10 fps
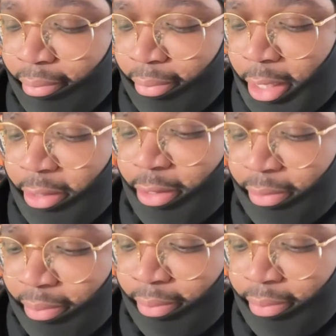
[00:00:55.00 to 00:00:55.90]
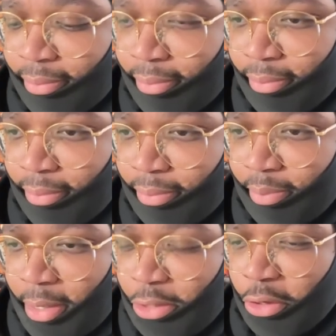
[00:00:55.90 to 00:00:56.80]
and to
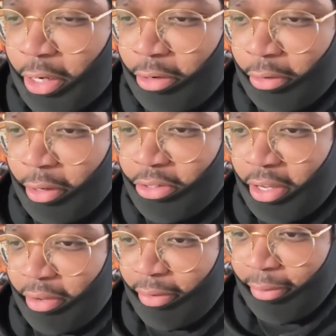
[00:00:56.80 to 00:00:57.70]
make sure they know they're safe.